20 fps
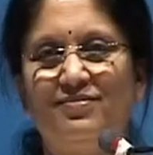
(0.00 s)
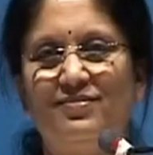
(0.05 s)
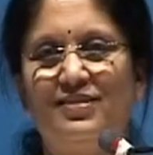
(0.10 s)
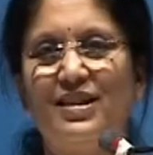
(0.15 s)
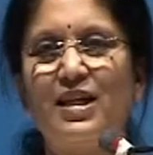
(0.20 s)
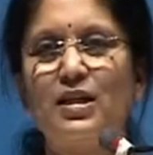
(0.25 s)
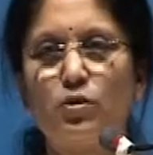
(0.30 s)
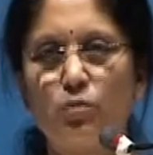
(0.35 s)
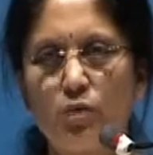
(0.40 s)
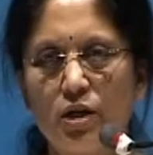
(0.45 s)

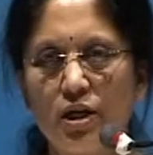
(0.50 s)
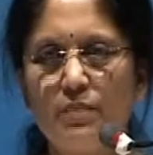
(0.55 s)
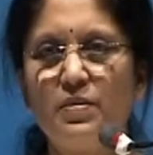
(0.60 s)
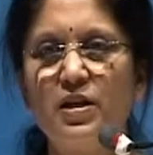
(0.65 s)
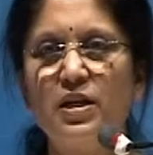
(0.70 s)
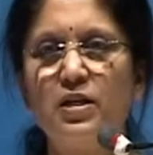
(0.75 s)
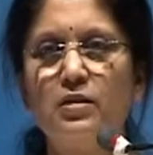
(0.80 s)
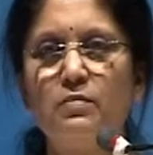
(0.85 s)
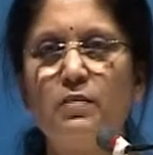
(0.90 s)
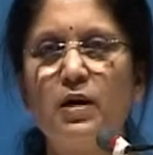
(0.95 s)
That's what he
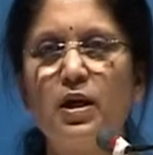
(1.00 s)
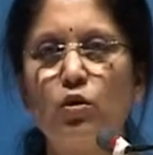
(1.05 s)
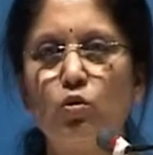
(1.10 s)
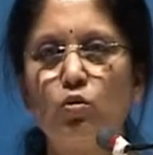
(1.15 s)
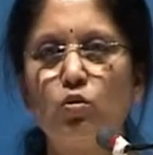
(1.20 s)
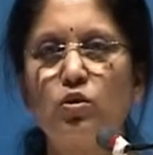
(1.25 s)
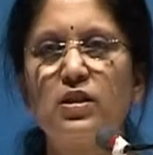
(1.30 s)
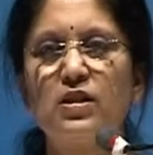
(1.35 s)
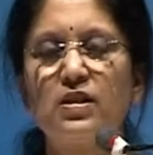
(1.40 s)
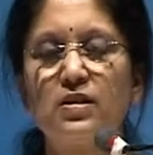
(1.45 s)
means by
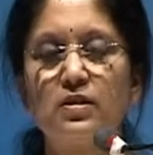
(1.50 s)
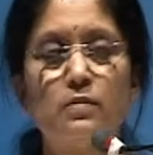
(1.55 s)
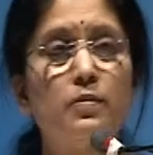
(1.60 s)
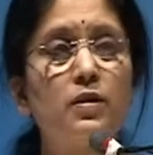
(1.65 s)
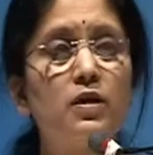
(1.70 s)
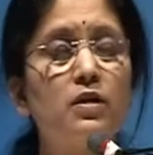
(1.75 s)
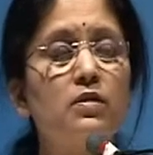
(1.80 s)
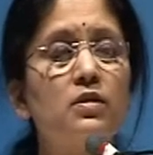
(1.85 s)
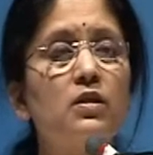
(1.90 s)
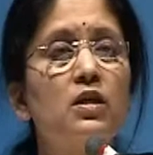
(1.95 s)
ghosts and
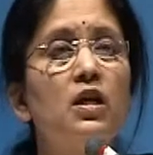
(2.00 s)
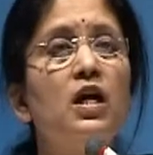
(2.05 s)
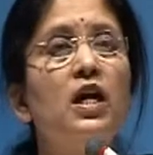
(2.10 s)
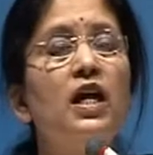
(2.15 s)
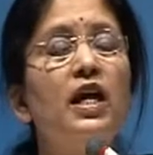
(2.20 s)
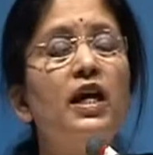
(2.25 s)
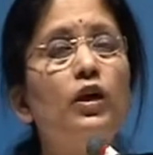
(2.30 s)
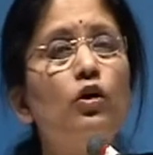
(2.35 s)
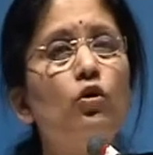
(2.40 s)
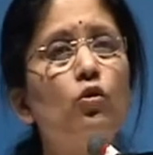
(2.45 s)
spirits.
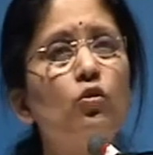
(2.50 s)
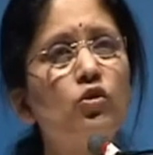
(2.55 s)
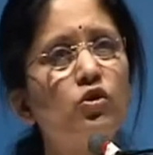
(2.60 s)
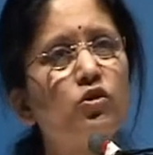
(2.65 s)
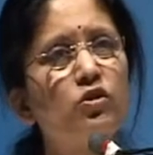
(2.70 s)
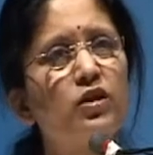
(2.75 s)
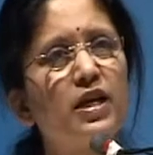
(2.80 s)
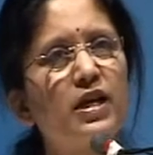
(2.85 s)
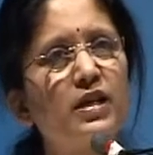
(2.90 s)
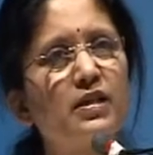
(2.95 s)
It goes
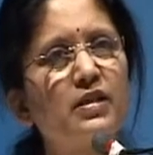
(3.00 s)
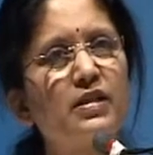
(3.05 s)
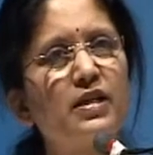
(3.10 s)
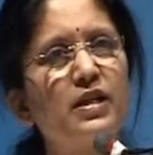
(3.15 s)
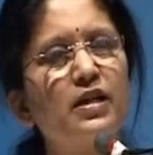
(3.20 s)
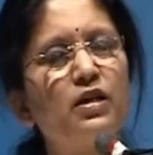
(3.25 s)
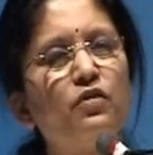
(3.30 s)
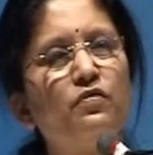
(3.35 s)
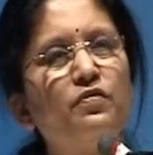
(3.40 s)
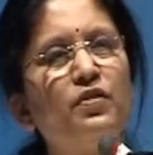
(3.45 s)
to the
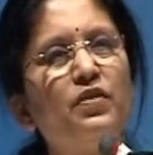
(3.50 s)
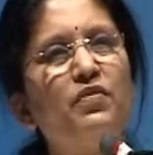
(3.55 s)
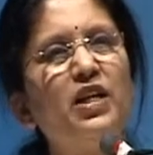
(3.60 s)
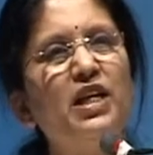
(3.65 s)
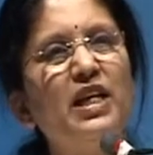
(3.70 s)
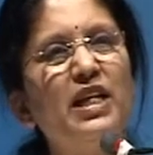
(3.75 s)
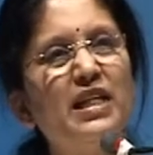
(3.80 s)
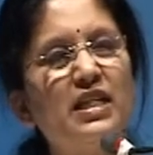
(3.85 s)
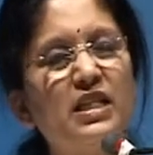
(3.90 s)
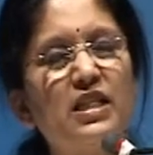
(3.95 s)
extent of even
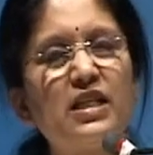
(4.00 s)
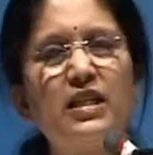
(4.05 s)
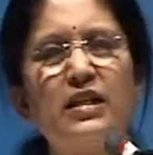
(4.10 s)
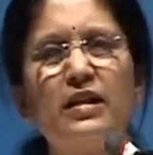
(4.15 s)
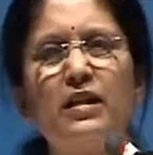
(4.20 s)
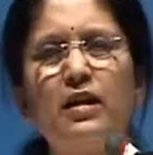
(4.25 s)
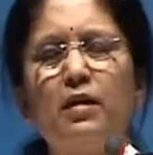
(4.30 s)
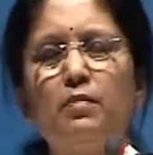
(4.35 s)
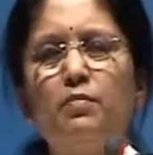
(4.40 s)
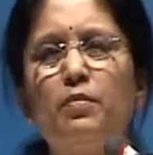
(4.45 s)
literally,
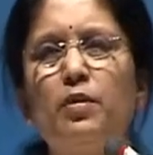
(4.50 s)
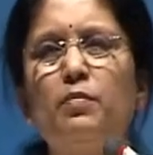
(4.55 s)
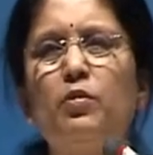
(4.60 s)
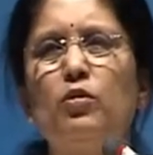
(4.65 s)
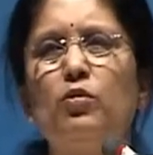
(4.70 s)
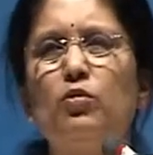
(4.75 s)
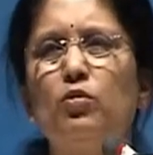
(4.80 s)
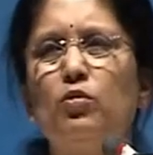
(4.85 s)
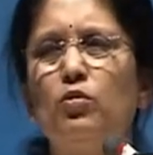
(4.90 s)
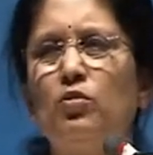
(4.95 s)
there are people
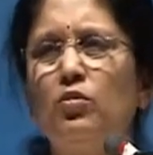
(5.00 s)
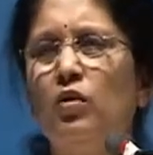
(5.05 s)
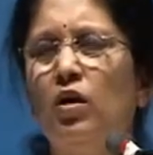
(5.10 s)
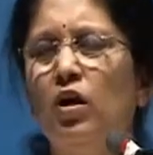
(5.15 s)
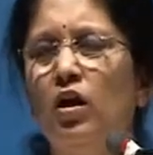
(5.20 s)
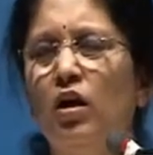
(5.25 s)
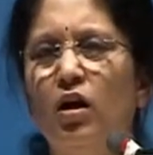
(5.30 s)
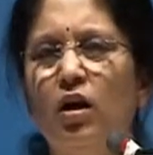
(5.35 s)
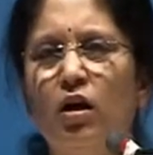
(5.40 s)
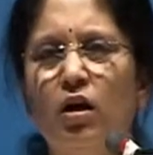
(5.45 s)
who do,
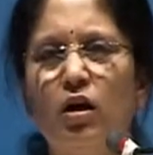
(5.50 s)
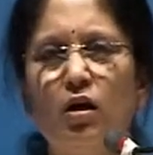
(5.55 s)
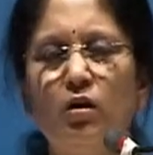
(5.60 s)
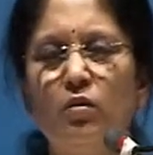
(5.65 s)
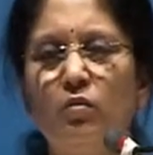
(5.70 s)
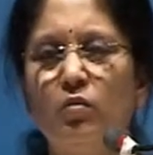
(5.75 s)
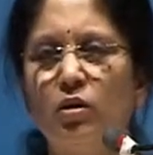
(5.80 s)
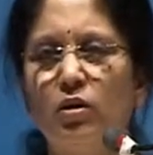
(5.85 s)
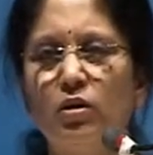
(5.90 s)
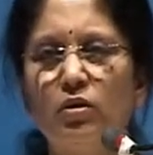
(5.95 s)

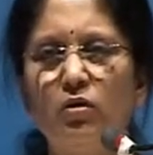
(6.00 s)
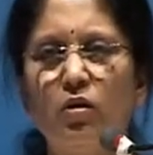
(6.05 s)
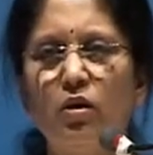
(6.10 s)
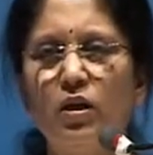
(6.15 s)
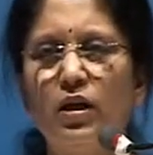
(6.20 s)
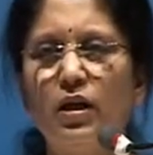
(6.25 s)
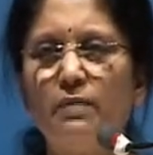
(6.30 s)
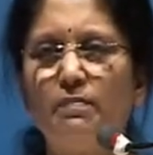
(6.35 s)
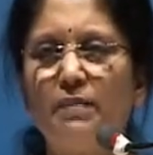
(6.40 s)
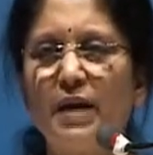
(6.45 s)
uh, what do you call
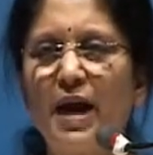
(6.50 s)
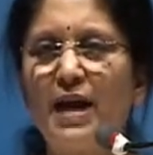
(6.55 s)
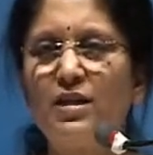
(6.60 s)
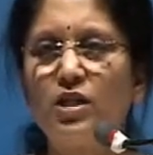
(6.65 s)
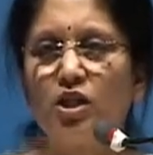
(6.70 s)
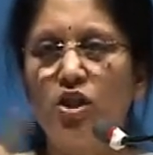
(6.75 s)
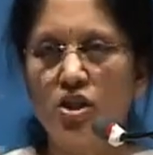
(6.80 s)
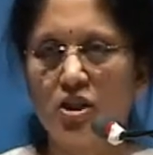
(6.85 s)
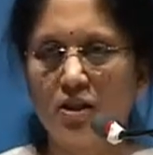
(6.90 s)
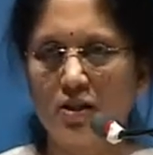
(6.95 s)
that,
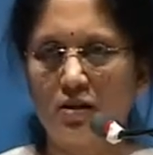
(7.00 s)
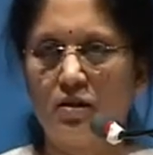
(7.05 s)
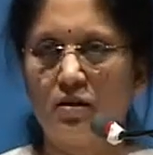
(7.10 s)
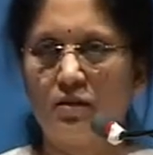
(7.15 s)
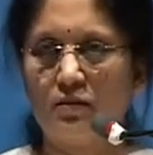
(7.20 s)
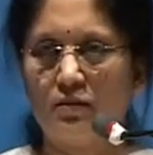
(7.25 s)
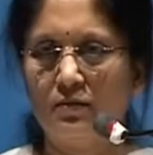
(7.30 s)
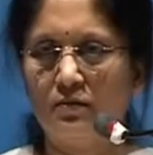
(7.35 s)
planchet.